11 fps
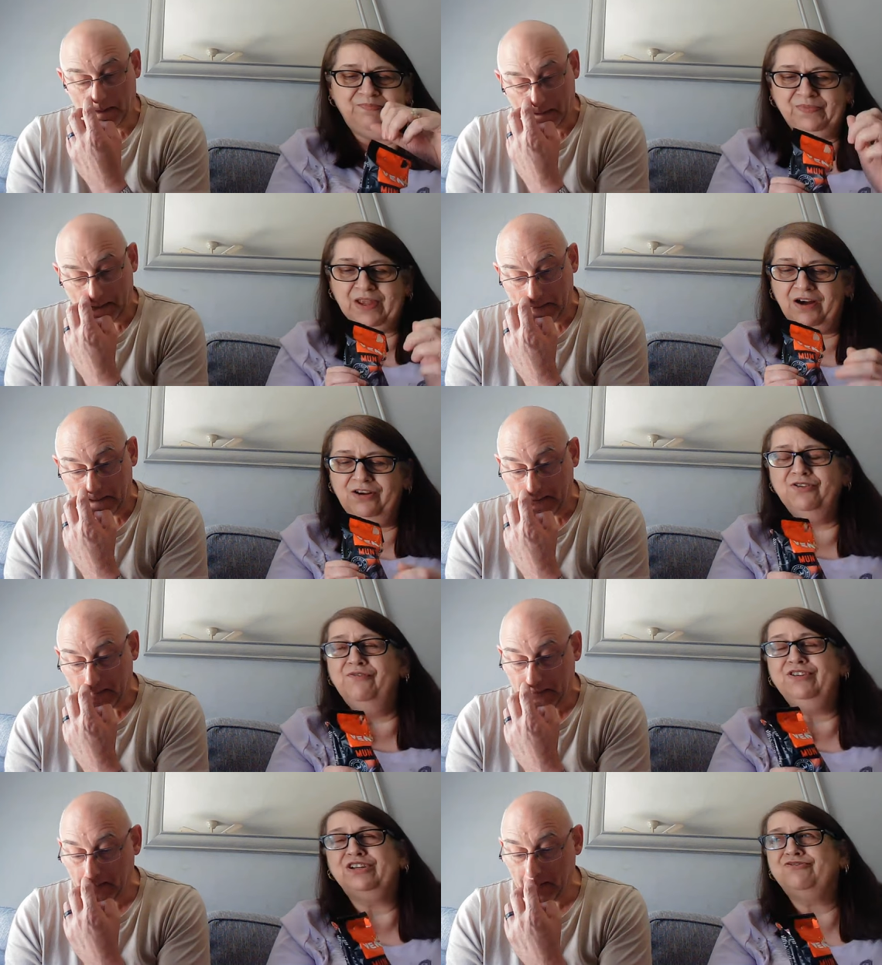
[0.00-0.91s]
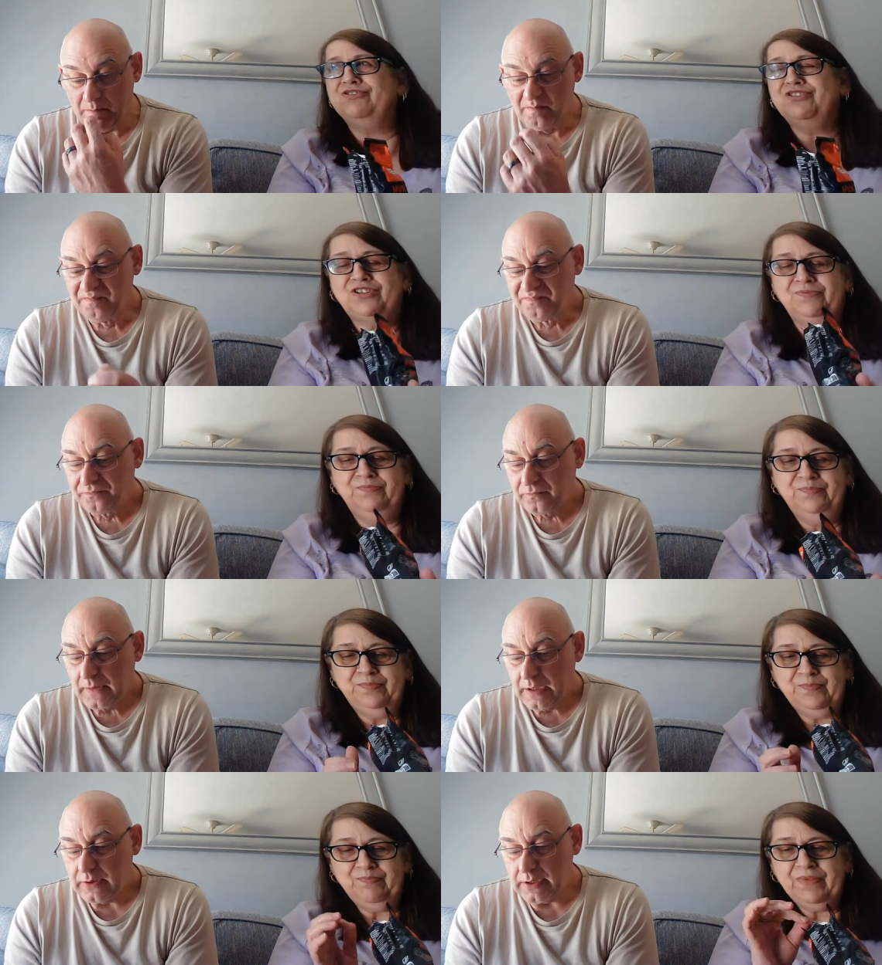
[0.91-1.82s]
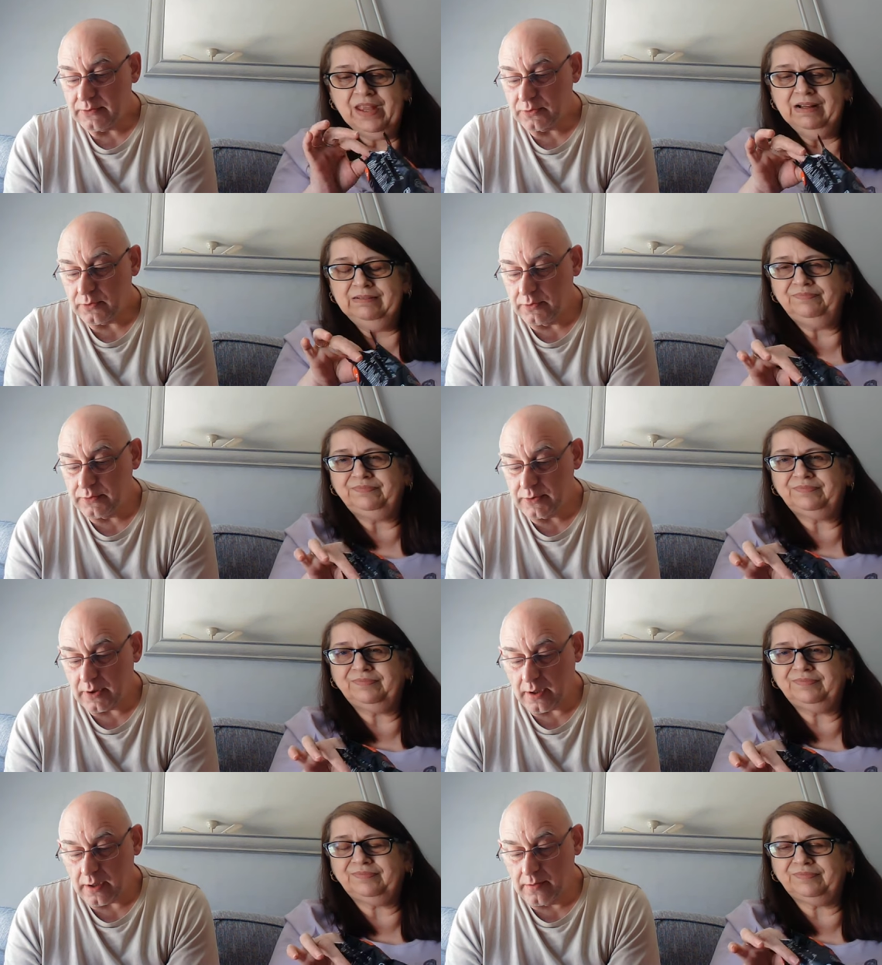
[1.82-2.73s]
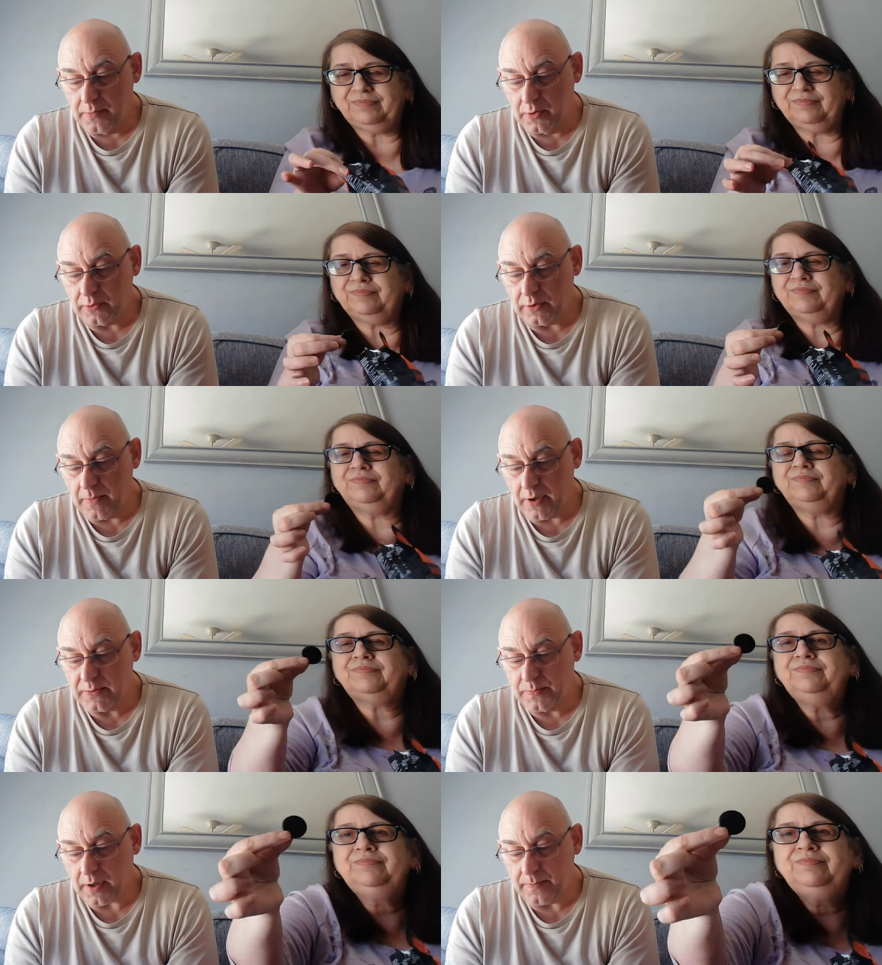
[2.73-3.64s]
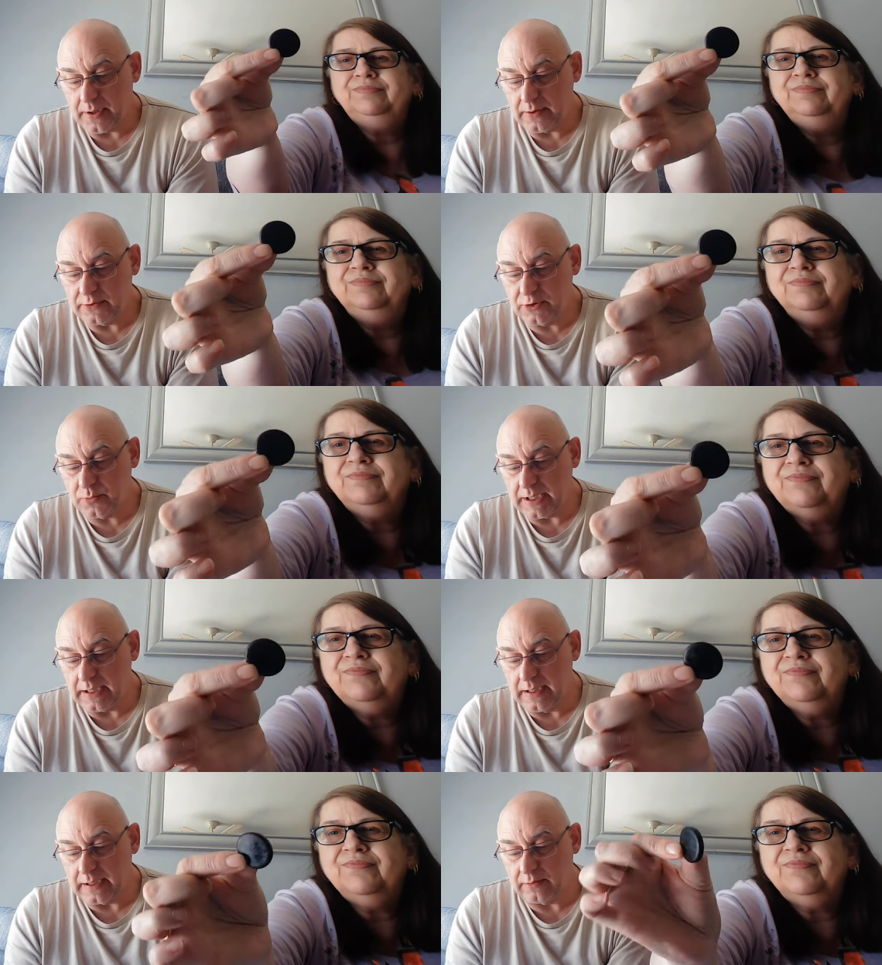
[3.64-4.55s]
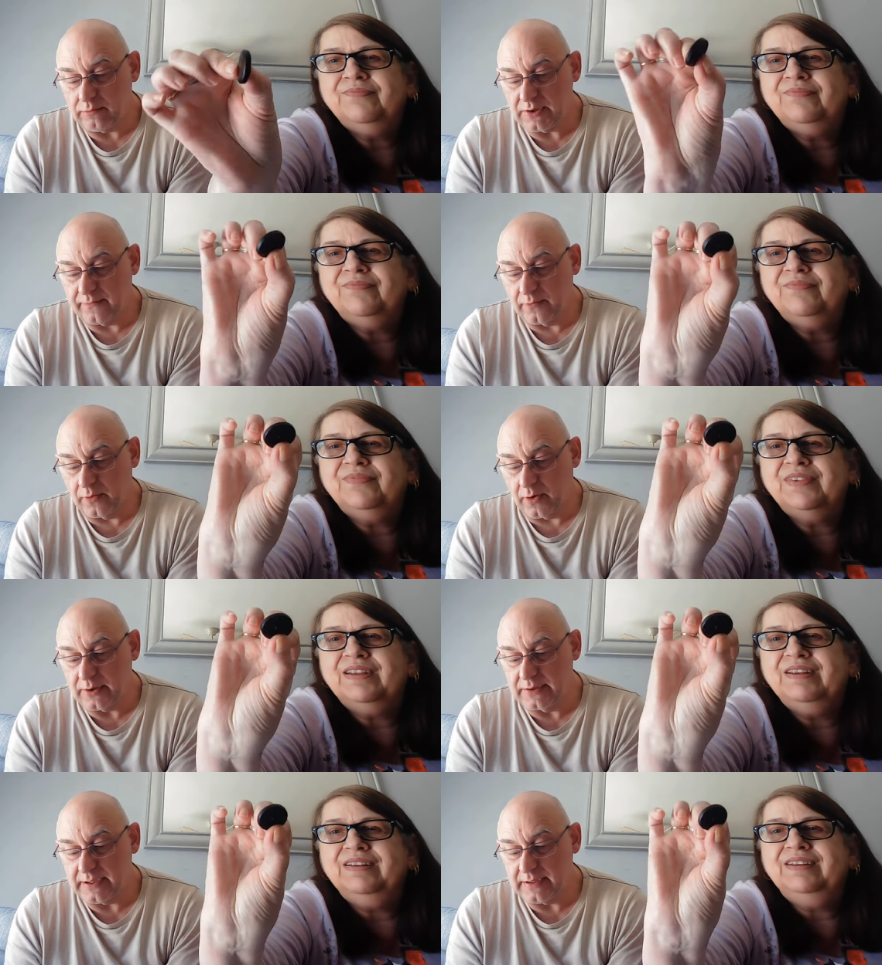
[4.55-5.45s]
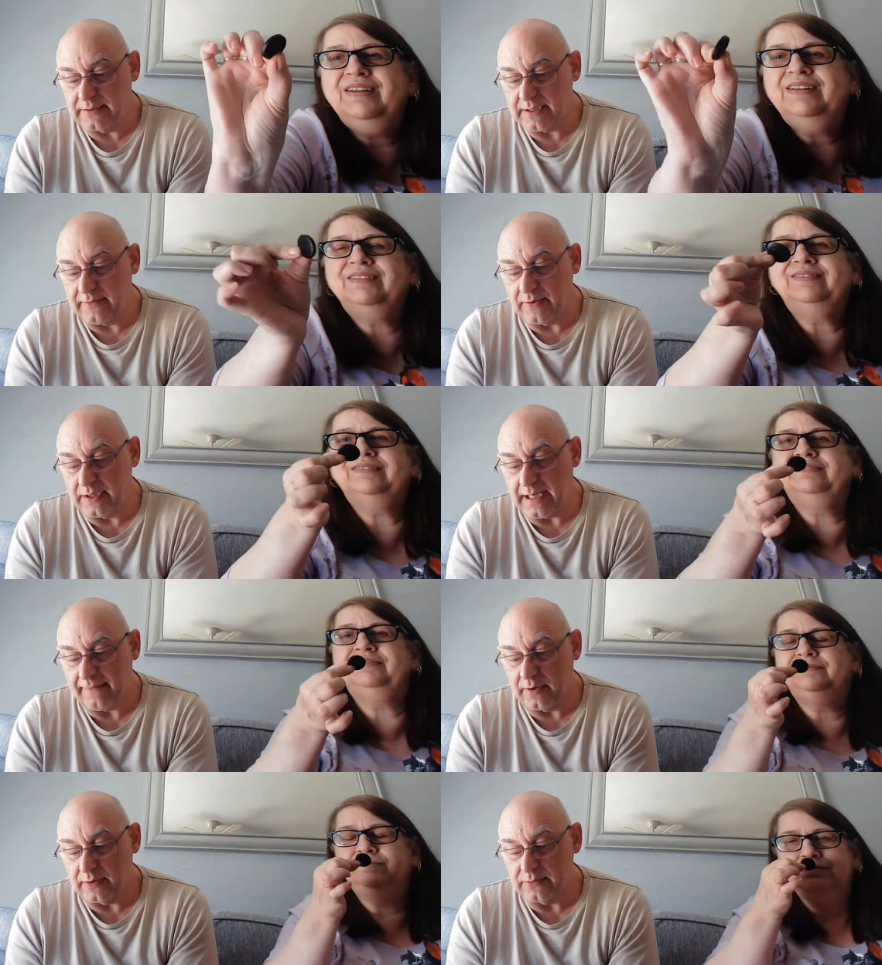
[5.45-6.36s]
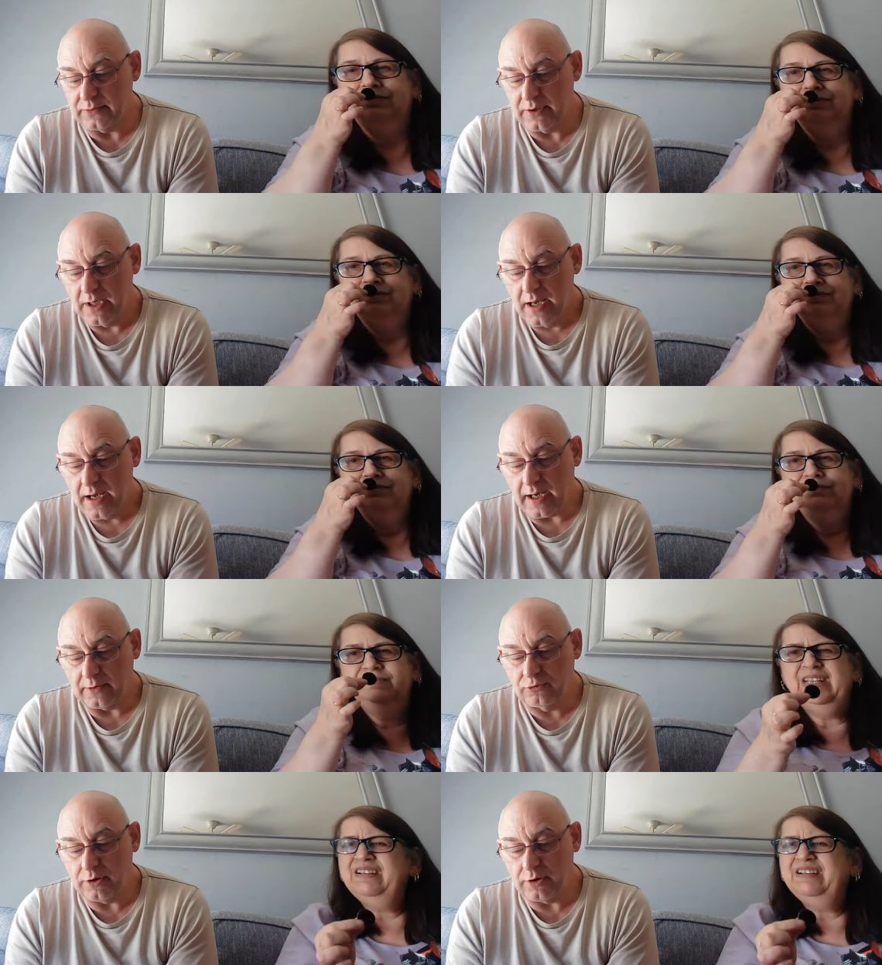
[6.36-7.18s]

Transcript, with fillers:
Speaker 1: I love licorice.
Speaker 2: These coins are among the most popular sweet licorice varieties in the Netherlands. A true